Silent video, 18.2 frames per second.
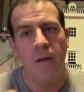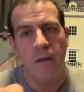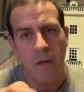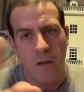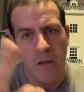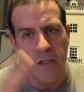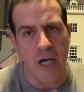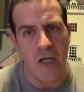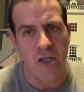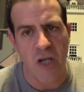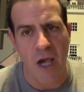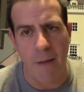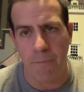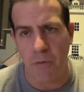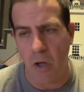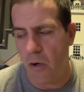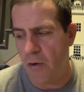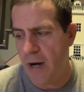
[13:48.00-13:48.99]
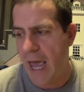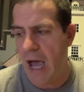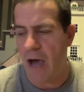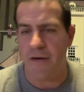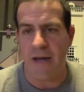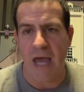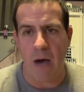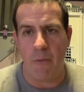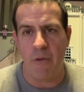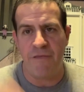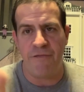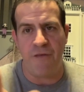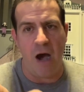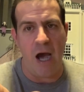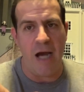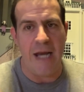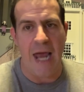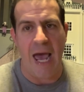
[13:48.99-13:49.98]
Knicks get blown out. Now we
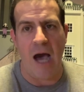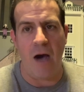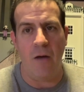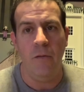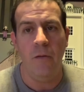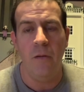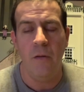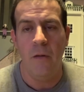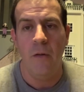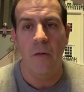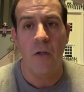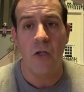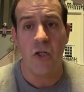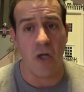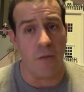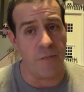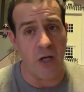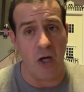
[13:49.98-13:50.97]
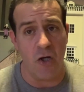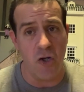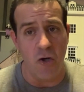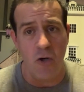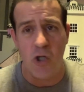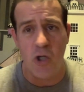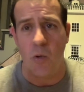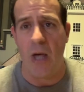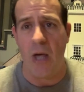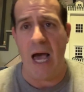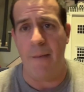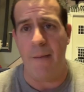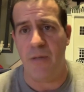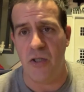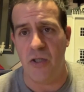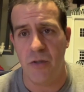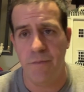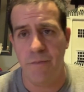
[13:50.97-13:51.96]
find out something unusual
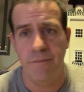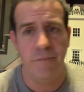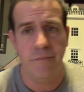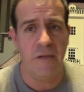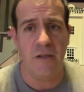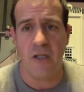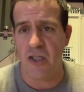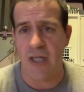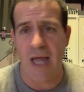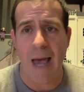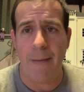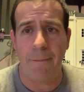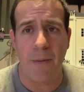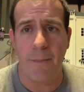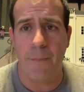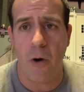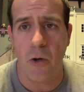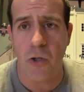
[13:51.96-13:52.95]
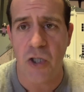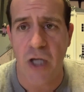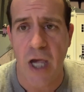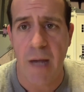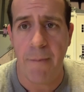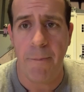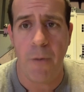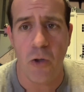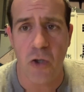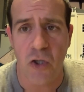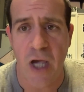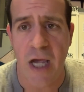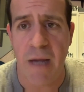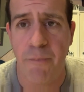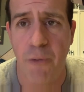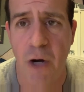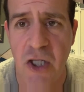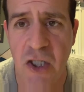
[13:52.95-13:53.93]
happens. It doesn't happen post-game.
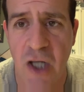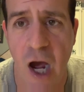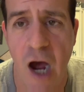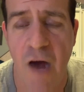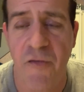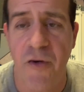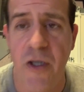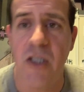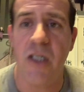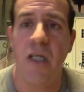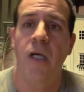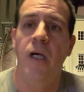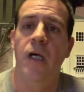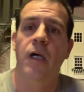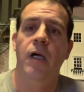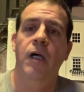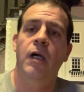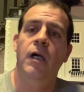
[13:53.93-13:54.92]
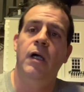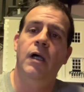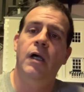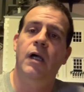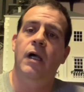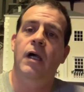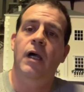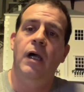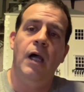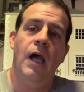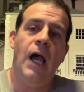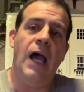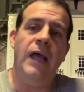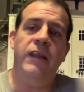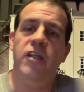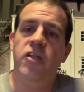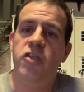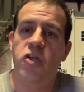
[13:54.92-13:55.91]
Post-game press conference.
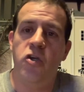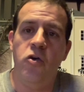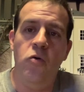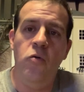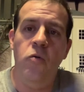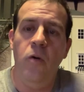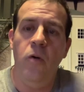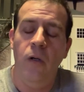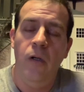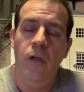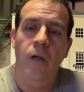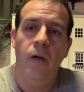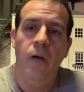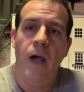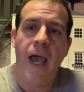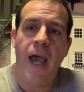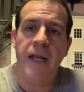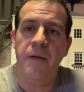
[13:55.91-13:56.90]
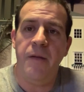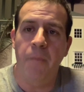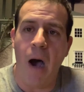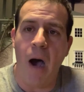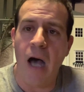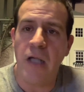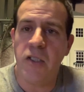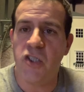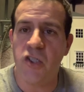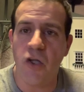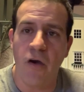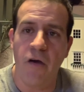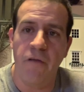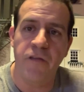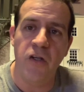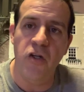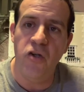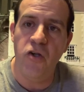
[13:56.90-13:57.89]
And the two-headed monster
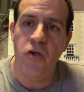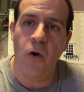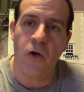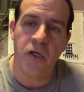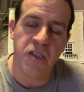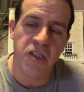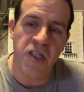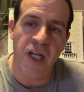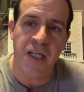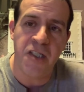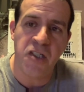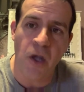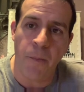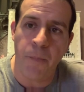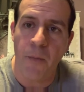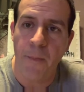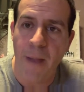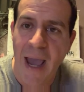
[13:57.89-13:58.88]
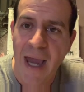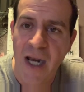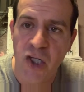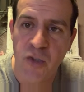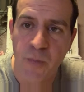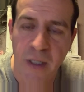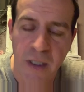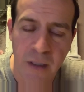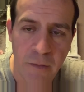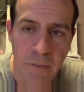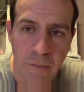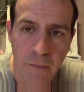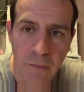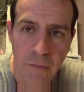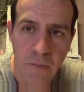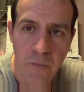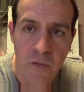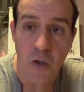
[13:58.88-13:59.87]
of the New York Knicks upper management,
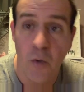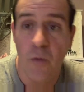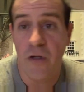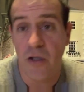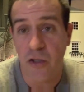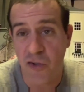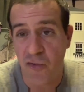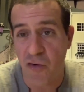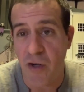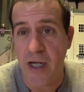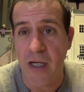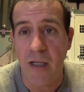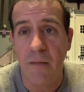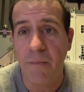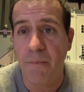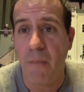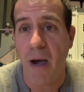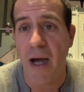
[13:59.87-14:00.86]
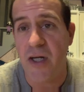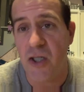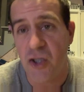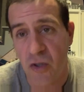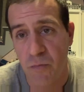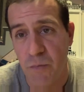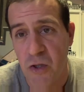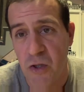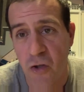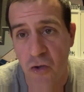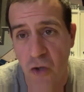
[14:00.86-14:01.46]
2 of the 3, minus Mr.